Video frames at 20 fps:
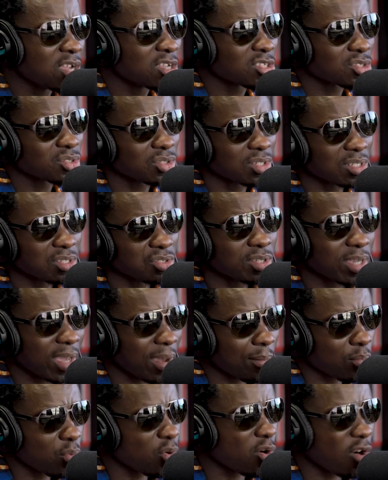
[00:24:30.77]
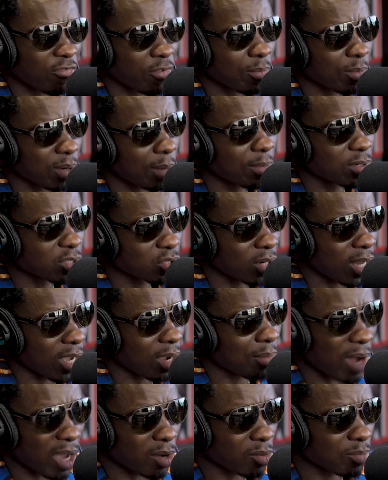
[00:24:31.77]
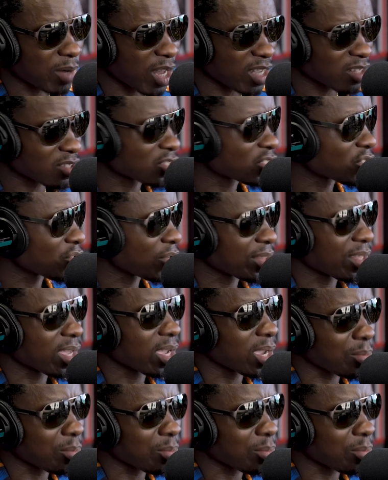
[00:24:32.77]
so that you get more from coming to like a Michael Blackson show at the